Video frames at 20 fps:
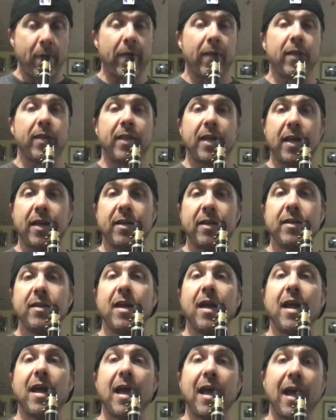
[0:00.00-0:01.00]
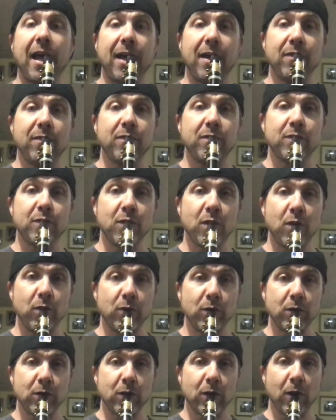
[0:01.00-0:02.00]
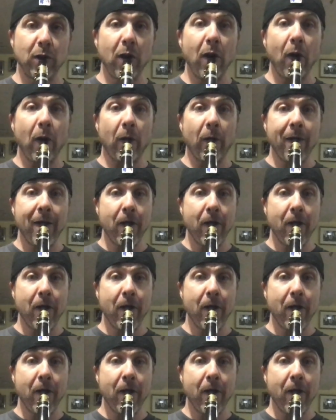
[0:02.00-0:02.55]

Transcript: then half notes go.